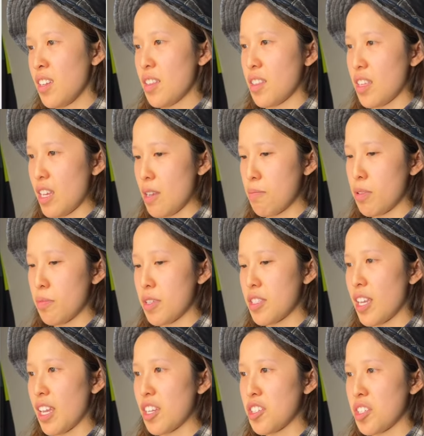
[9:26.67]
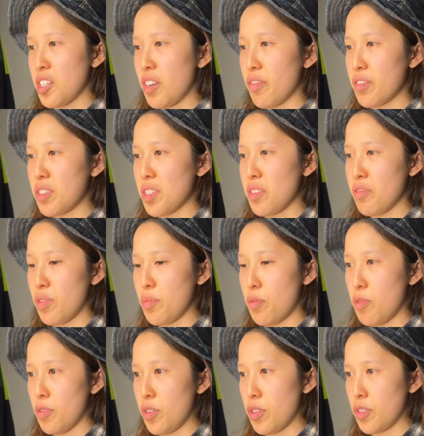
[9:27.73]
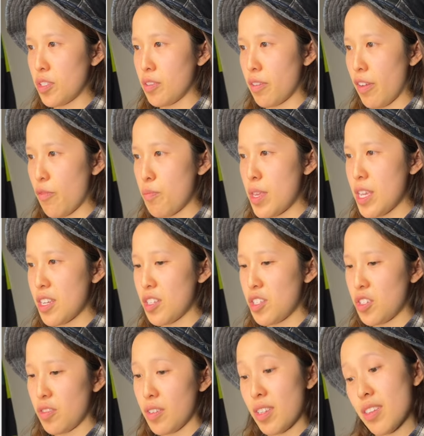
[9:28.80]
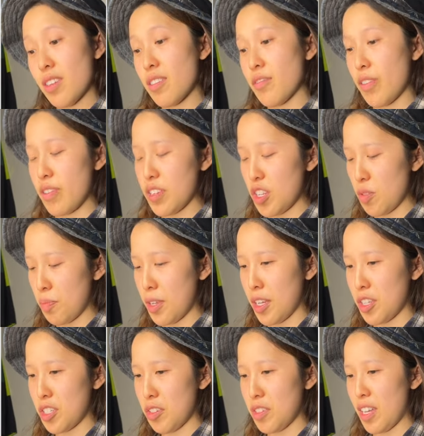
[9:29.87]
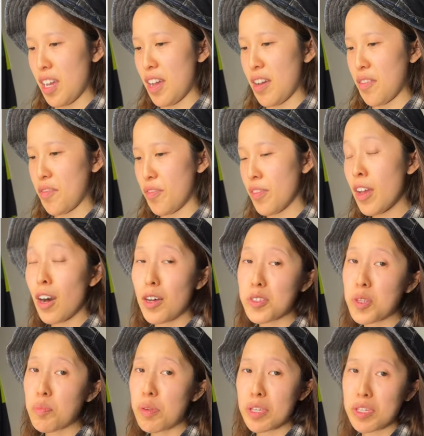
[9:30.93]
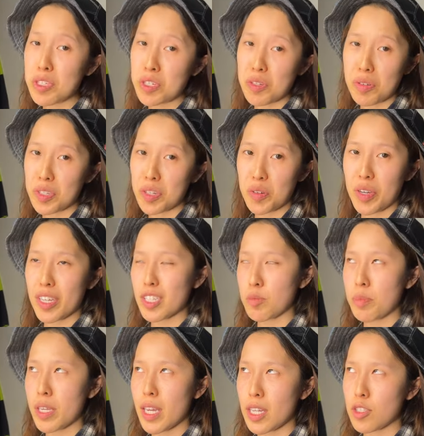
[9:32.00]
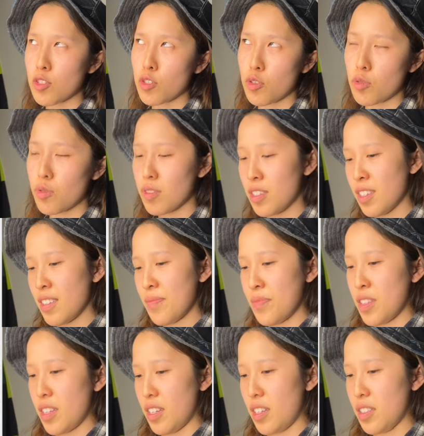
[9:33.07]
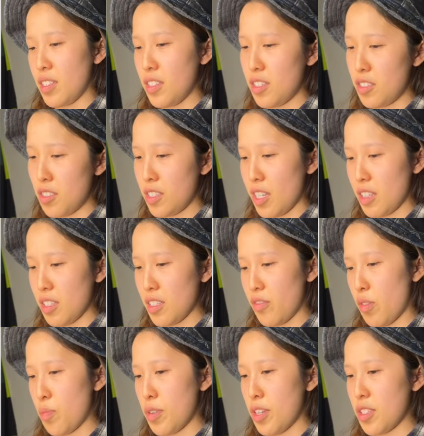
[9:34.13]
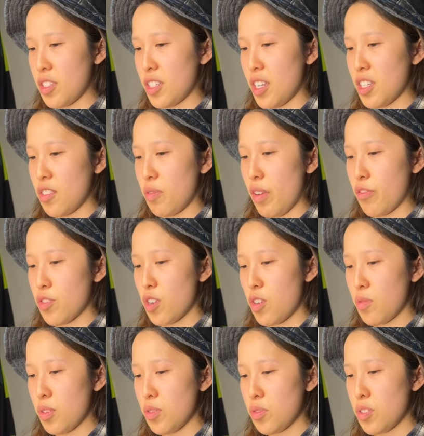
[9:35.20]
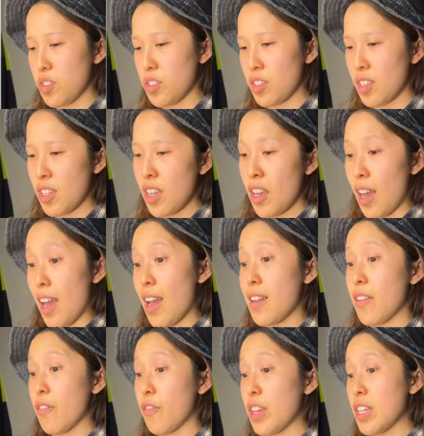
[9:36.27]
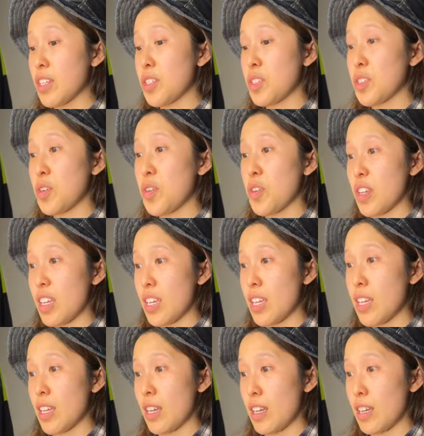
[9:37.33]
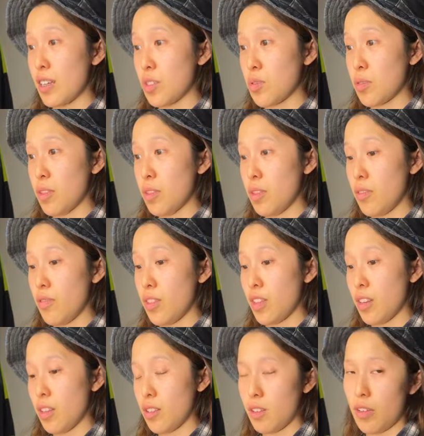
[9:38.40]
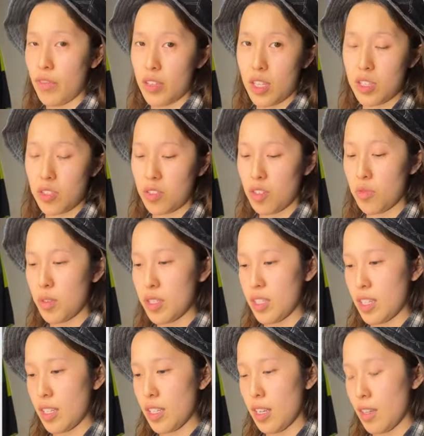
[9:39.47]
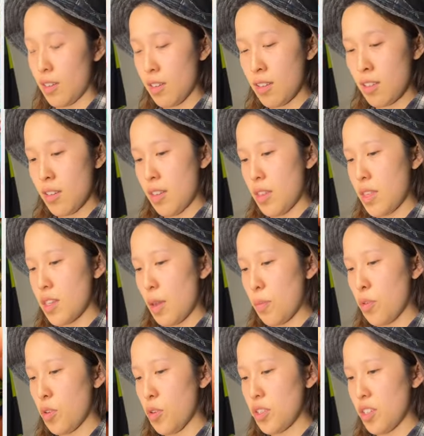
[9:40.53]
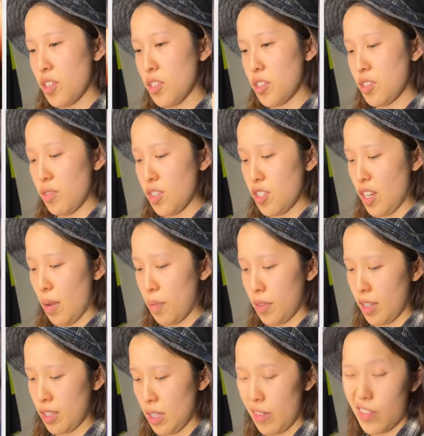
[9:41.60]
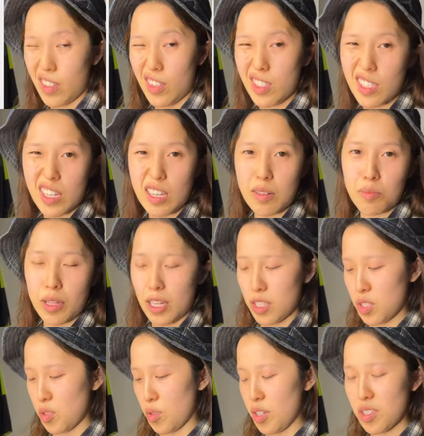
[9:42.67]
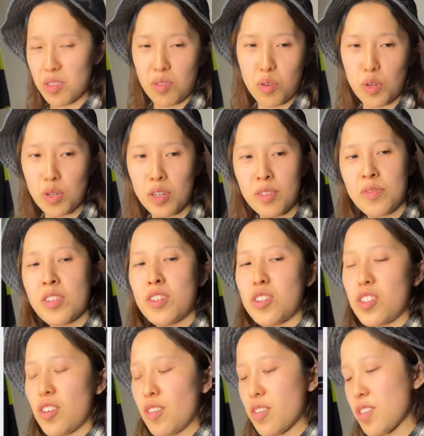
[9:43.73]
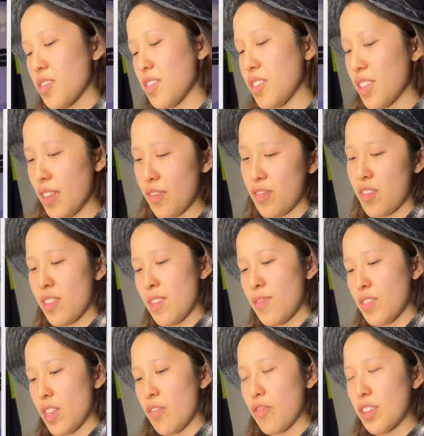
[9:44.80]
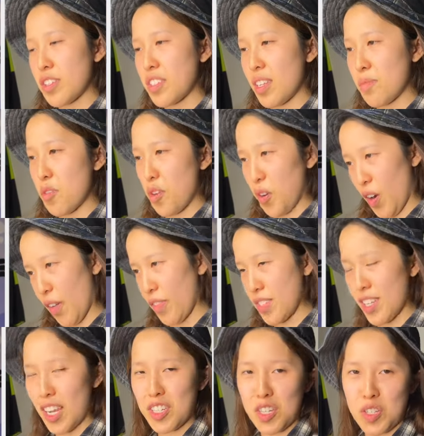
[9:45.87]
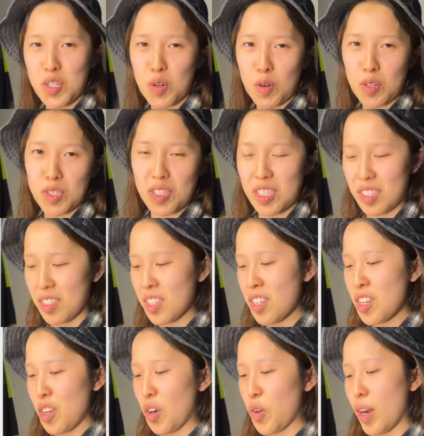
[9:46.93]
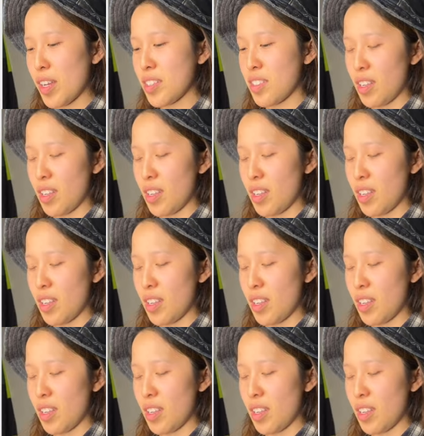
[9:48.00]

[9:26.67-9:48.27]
the implementation of silver borders. We have Pikachu here, very cute Pikachu to have. Also Pikachu in Korean is Pikachu, a little slightly different pronunciation. We have Tauros and Venusaur EX with the lovely holographic. That's a good one to get. think I pulled this also in Japanese. Haven't seen Blastoise or Charizard yet. I've definitely seen more gravitation towards the grass